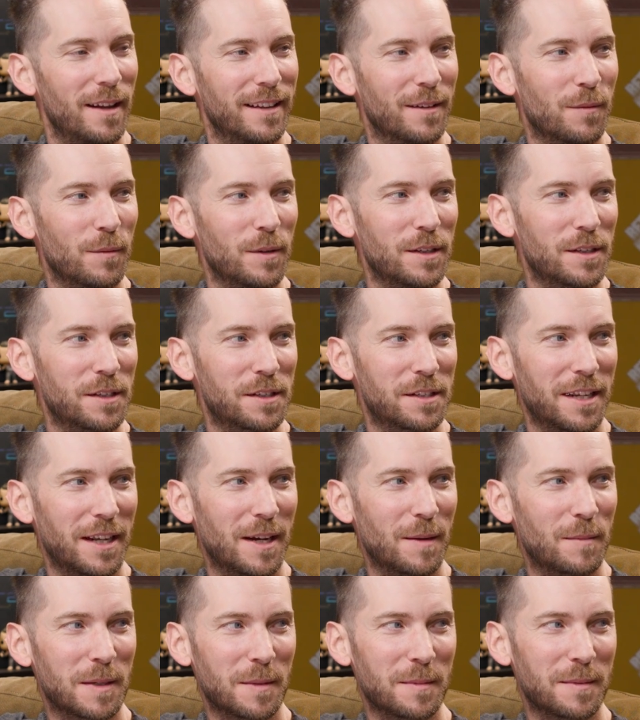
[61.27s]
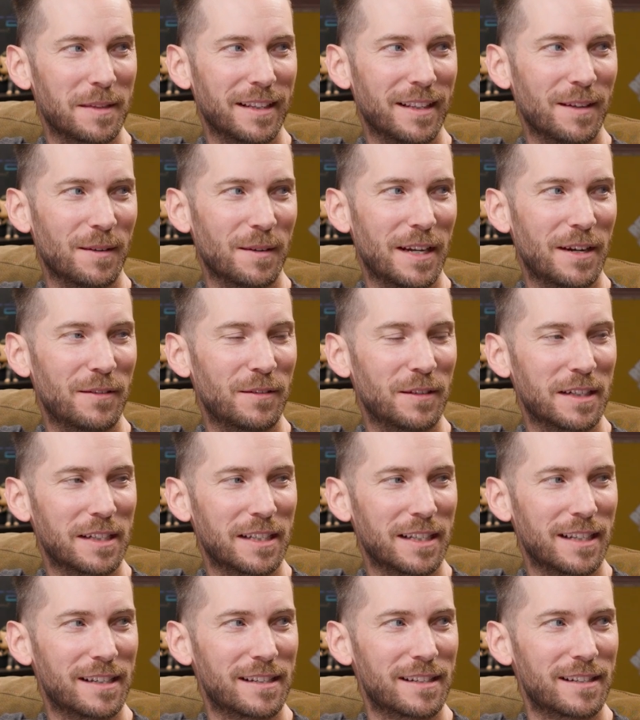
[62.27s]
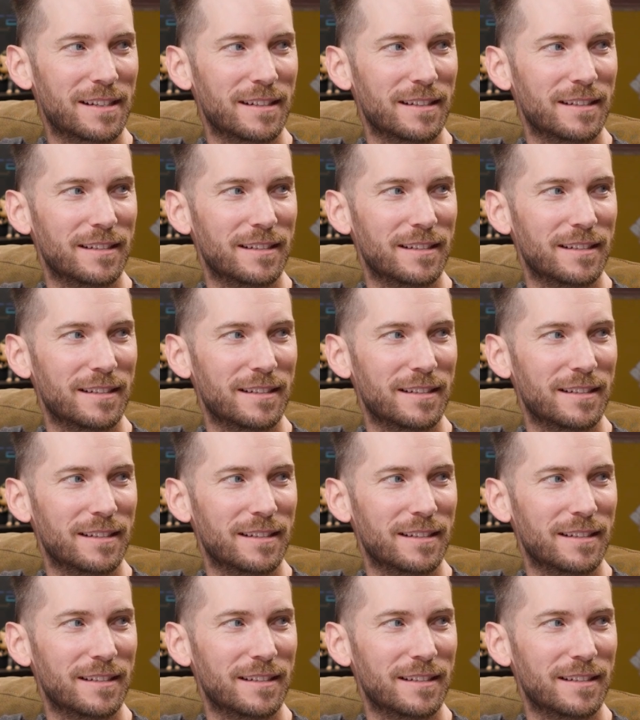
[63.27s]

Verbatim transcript: Then we just set up something that'll never exist.